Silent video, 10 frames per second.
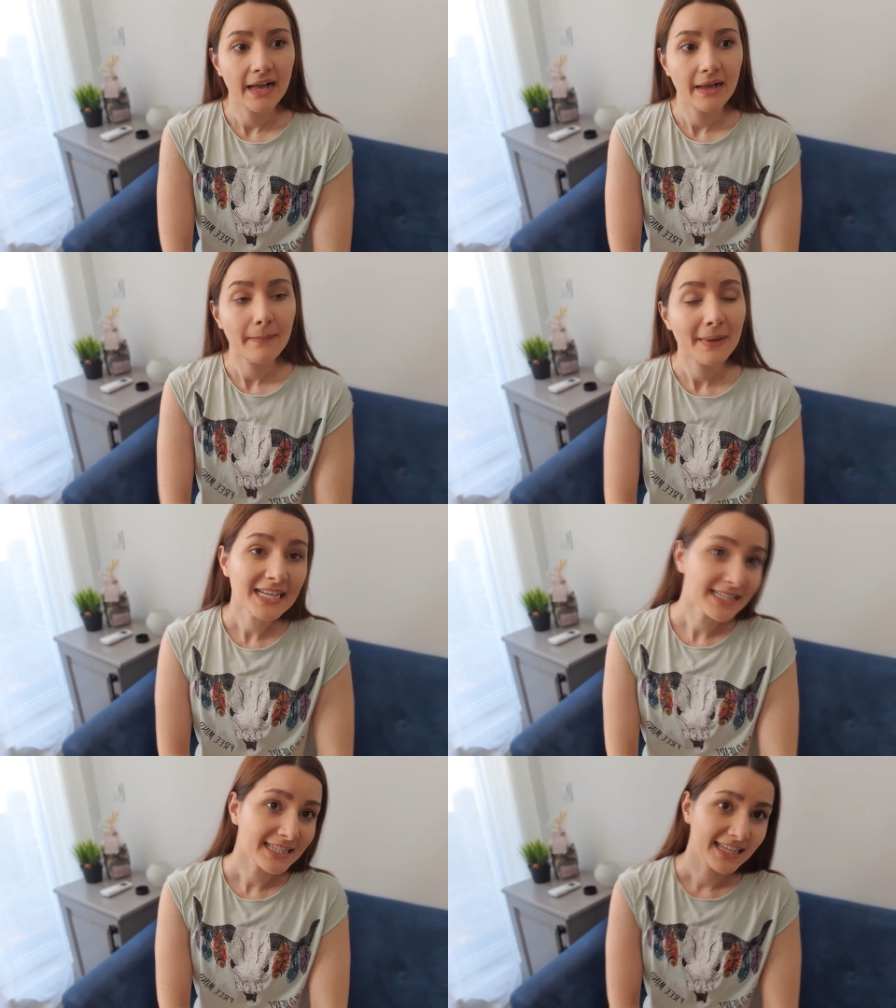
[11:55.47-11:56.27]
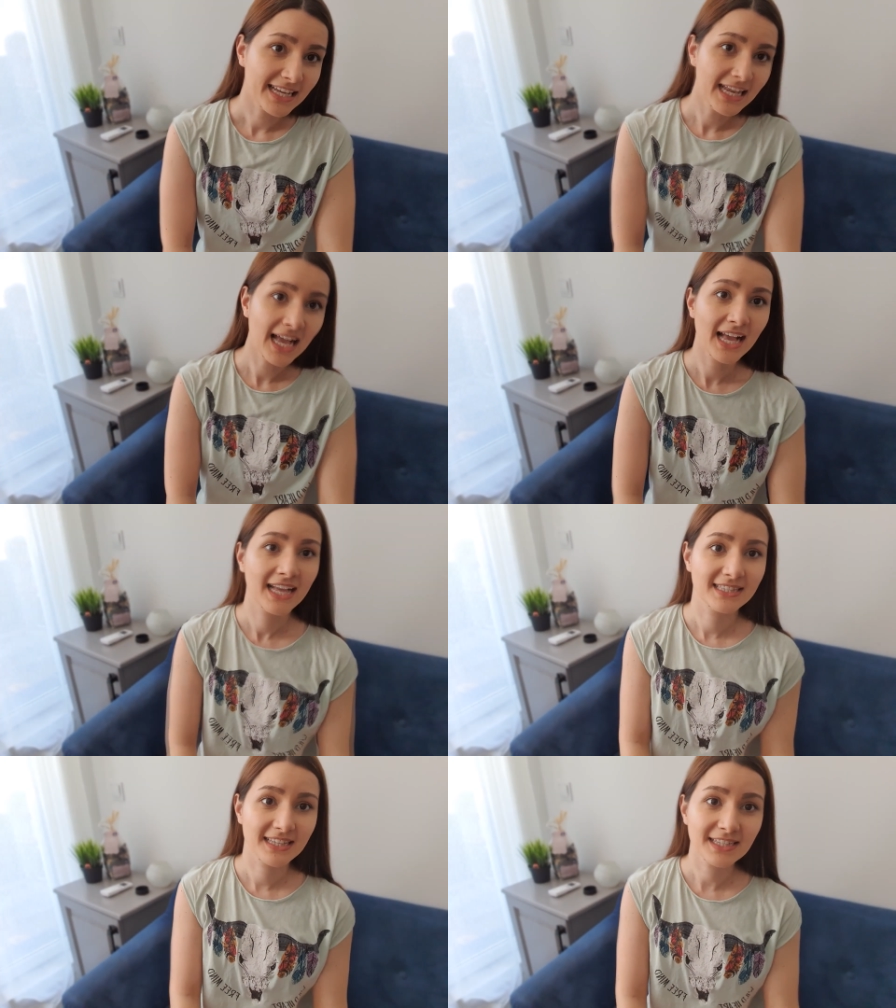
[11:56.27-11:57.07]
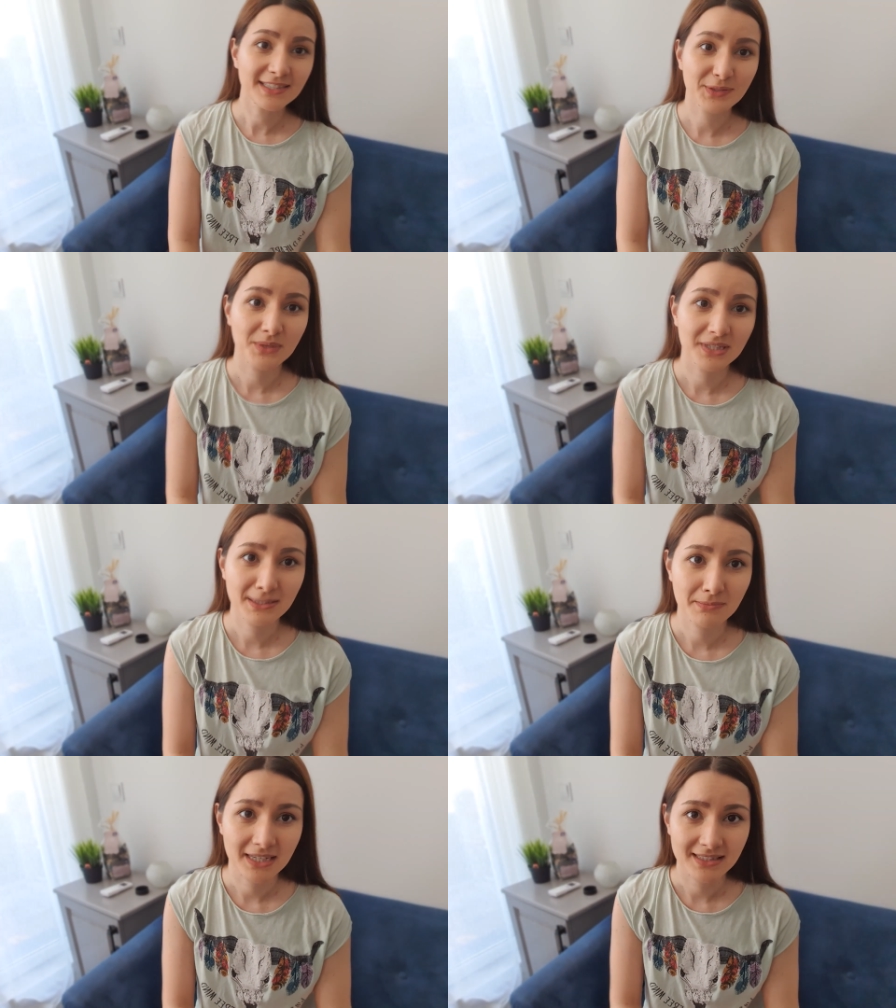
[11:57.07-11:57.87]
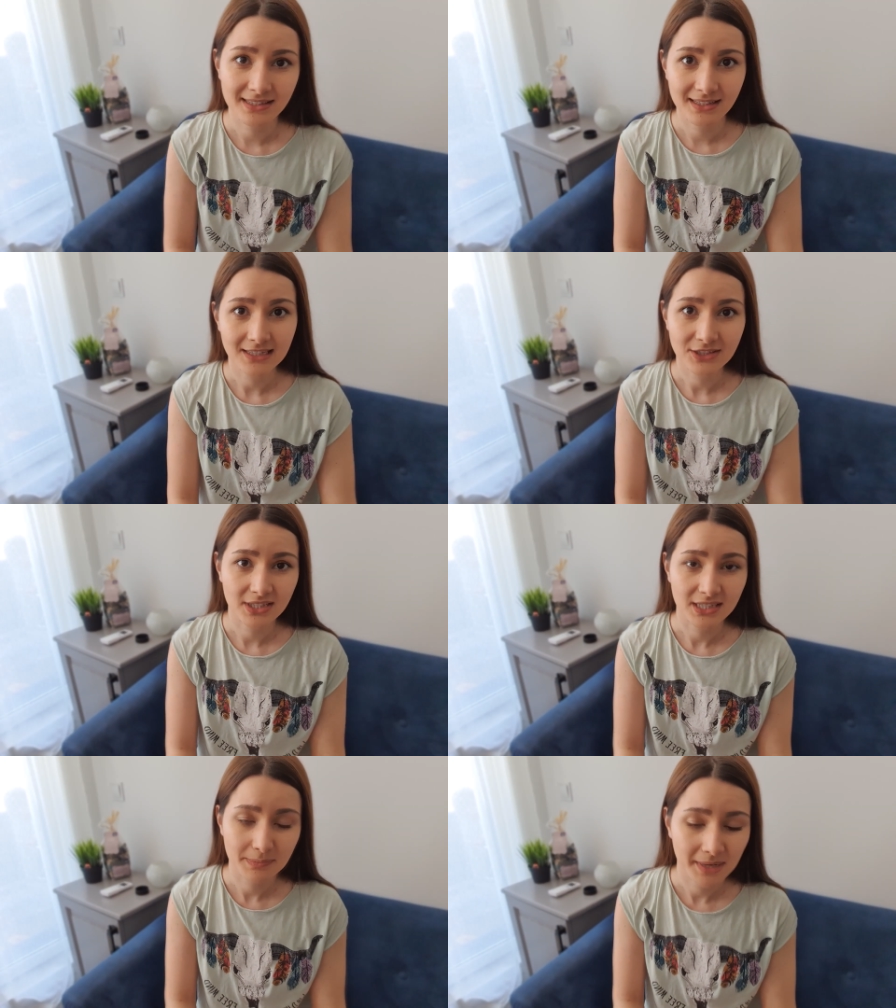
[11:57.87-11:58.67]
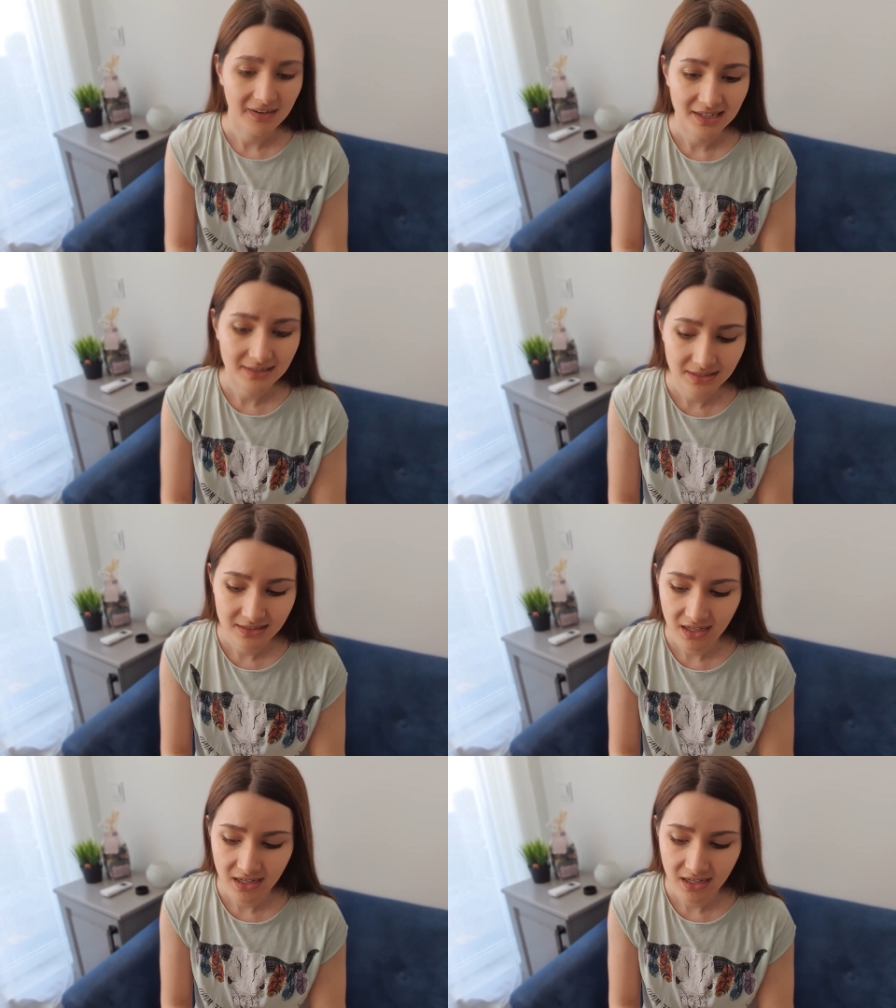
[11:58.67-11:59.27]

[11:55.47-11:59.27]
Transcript: Basically, this was my installation experience.